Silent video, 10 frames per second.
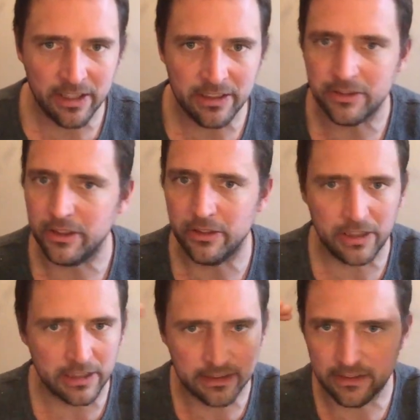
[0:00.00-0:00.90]
and you do
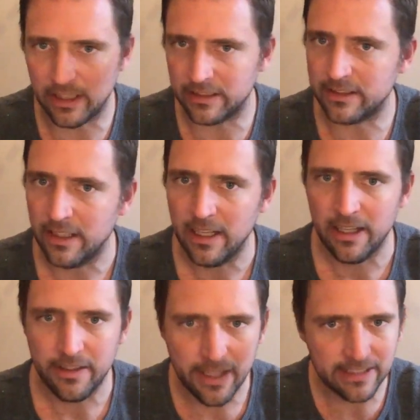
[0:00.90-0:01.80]
just just
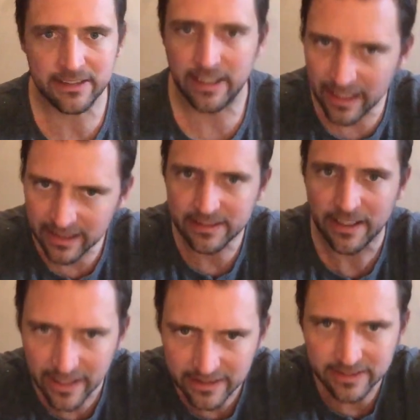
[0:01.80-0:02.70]
this to this to
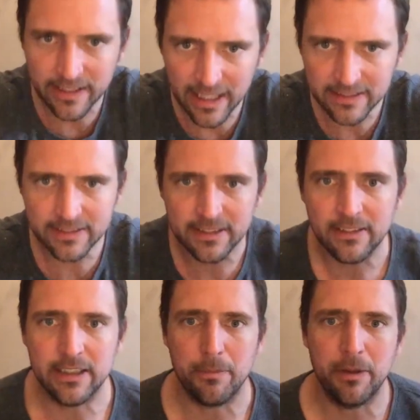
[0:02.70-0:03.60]
this to this,
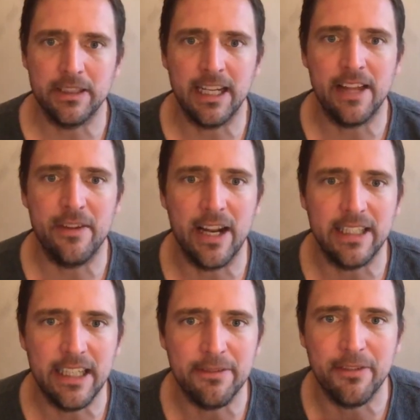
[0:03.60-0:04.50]
like you're putting together
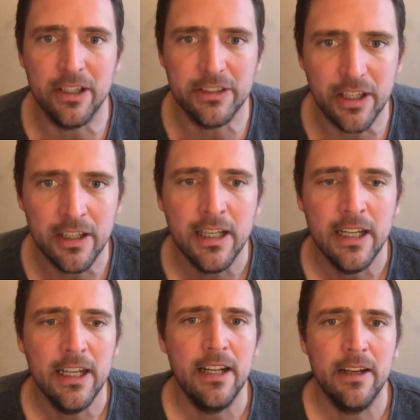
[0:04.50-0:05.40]
IKEA furniture,
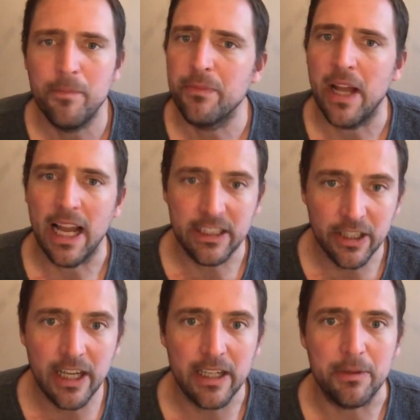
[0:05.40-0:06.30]
I
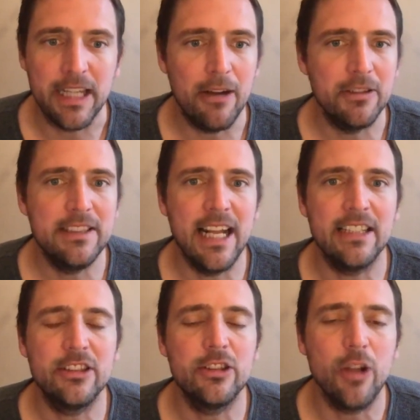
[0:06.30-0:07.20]
could, but that would take
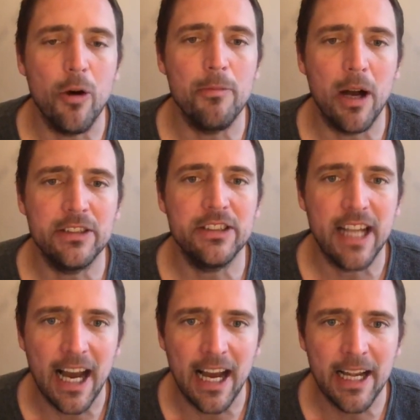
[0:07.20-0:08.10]
so much
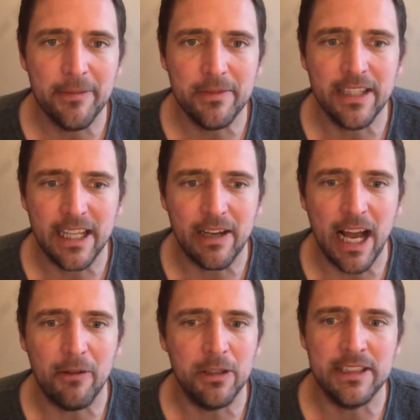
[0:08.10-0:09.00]
time that
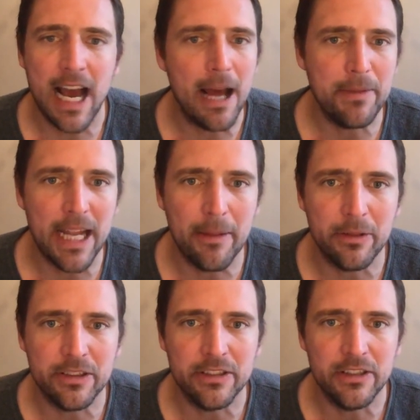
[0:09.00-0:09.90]
I would not be
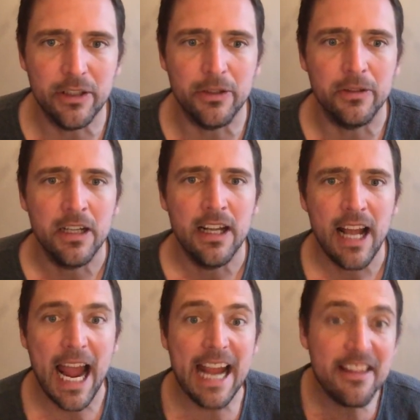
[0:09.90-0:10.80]
able to do
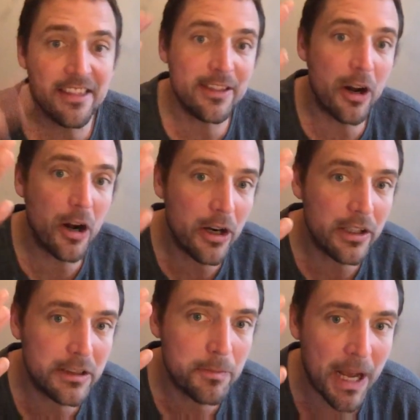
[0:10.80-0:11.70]
a
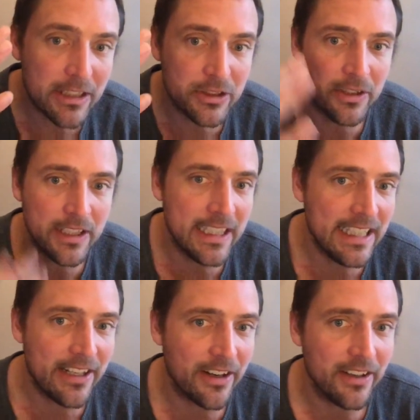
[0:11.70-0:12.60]
third special in a
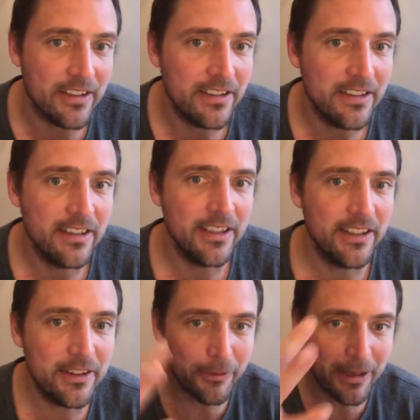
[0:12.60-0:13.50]
year.
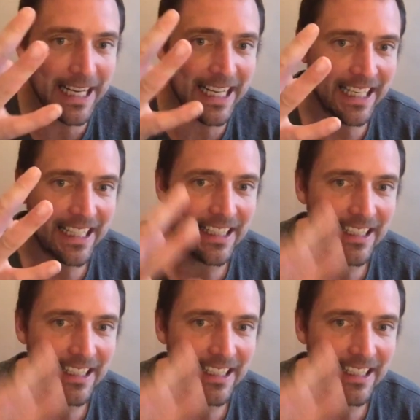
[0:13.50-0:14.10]
3.